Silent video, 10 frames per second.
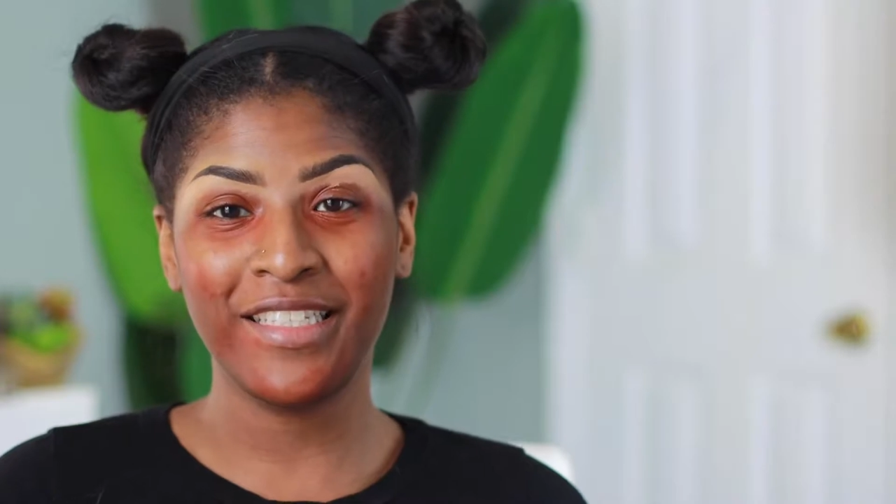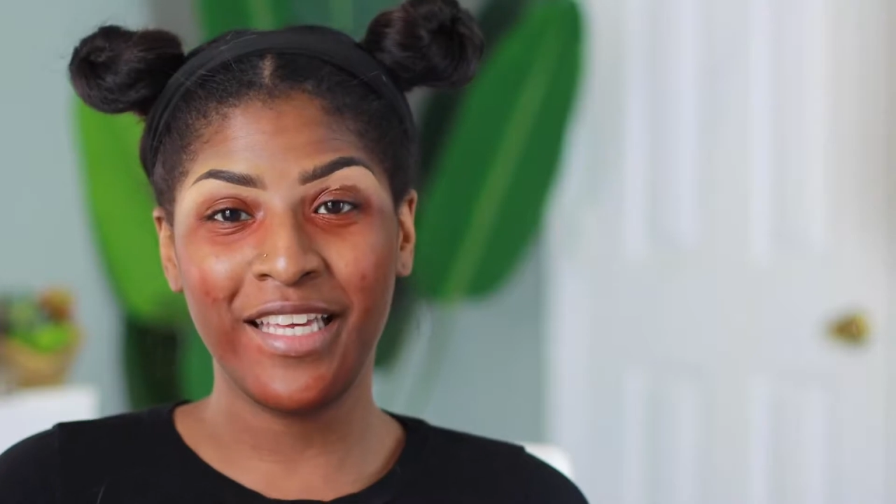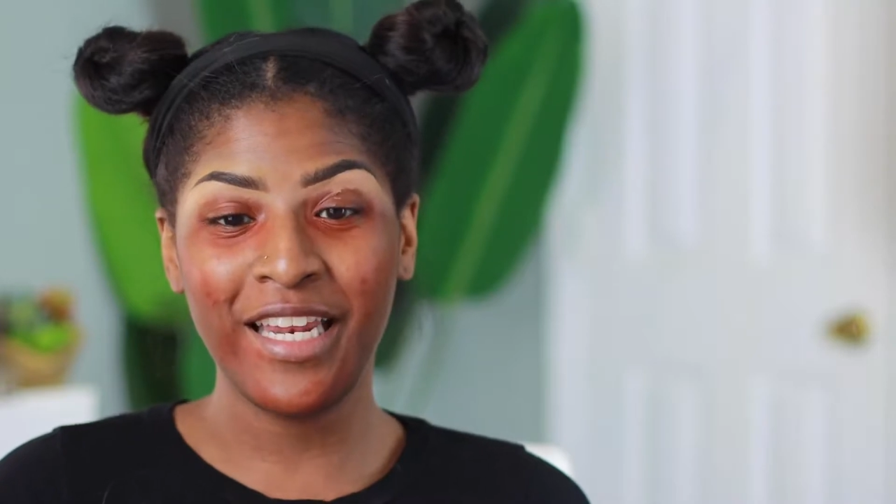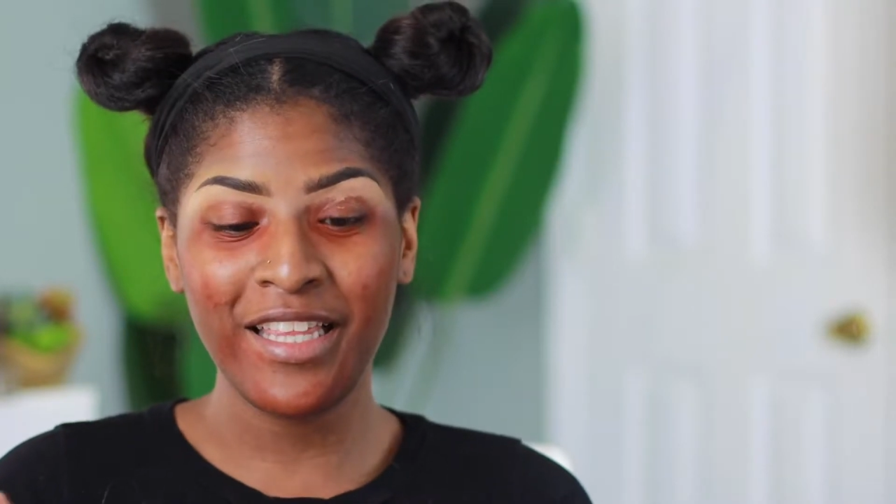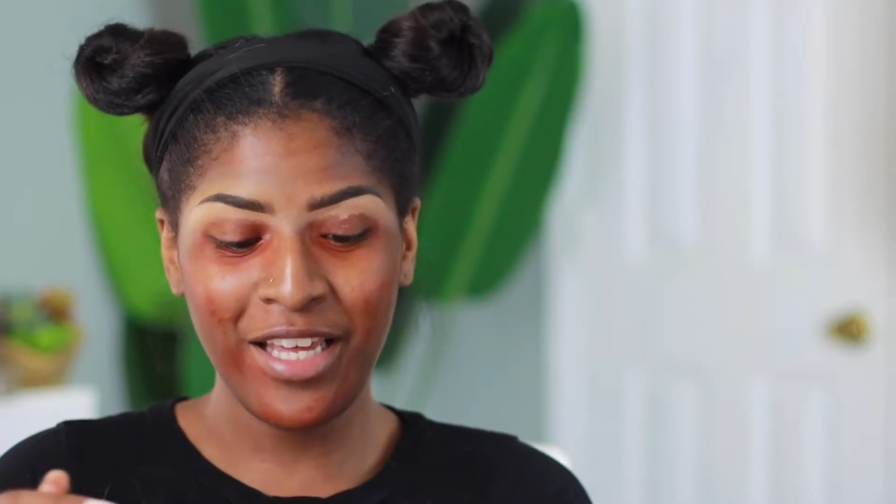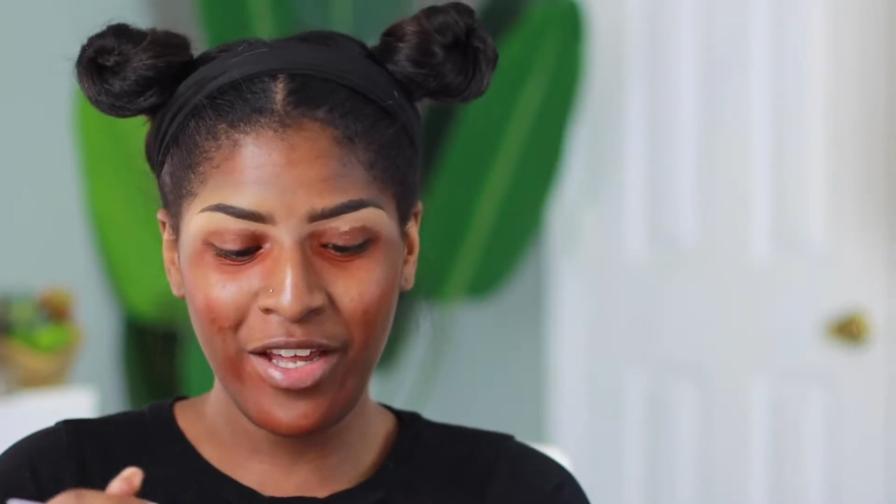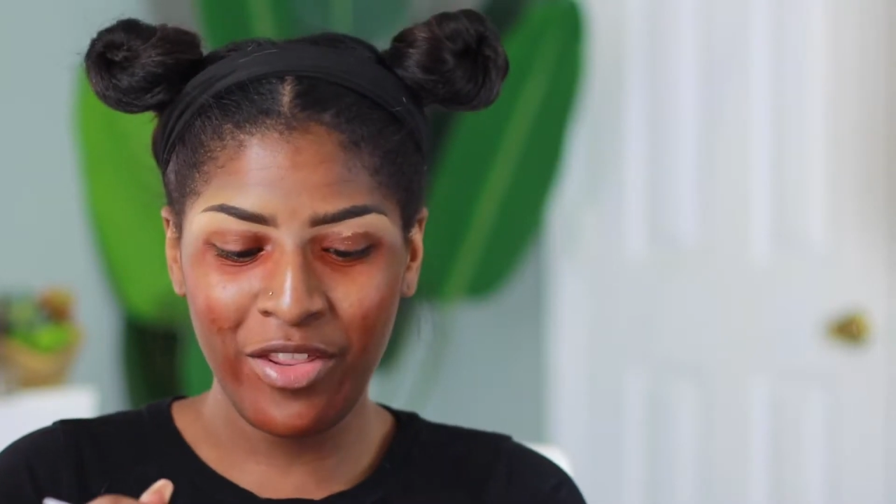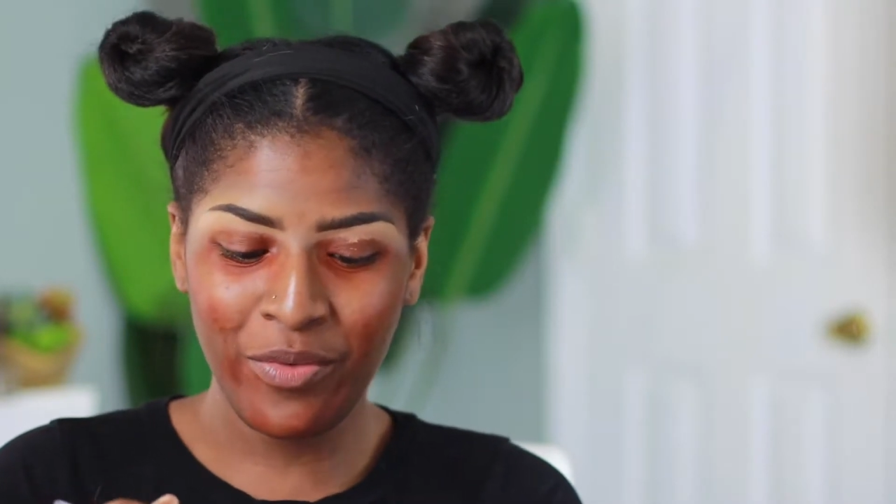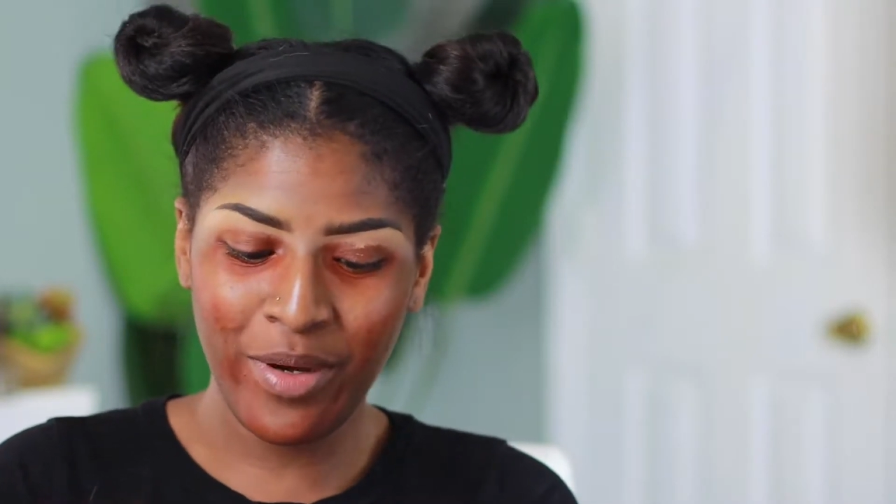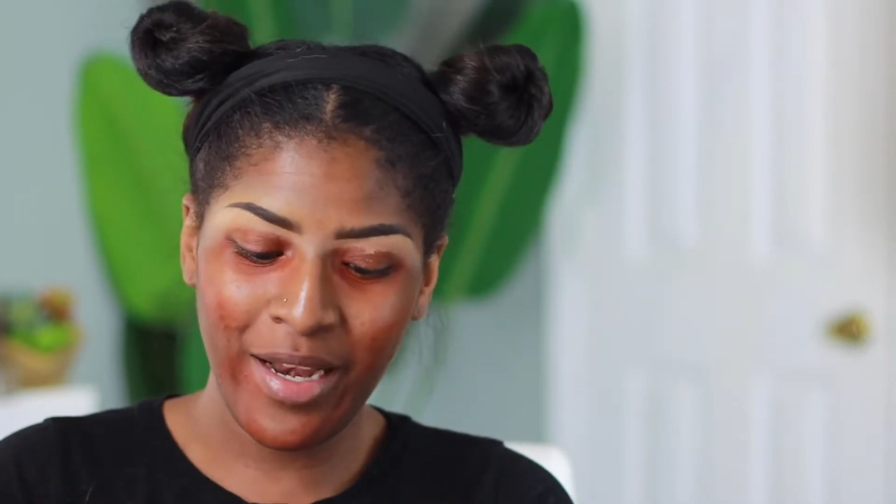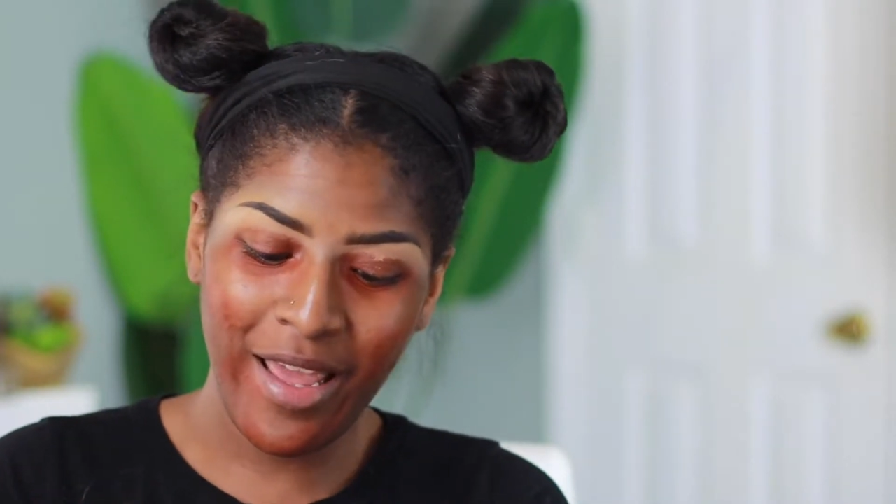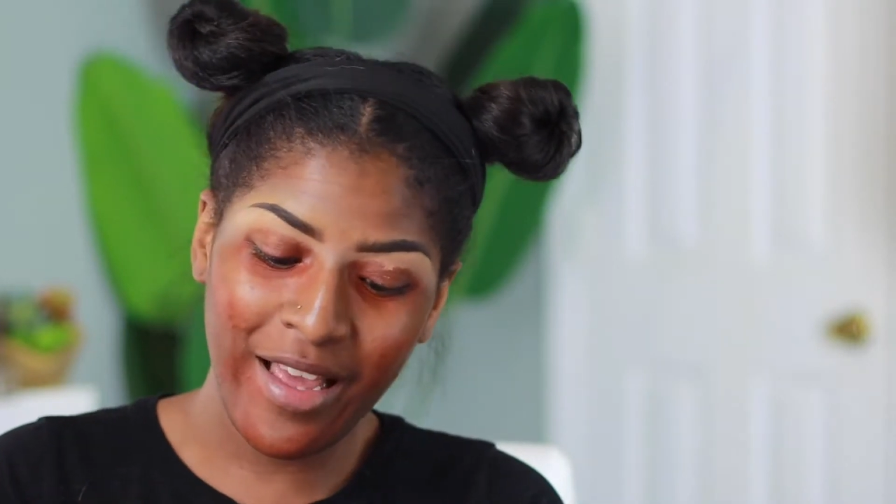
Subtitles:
to getting the other one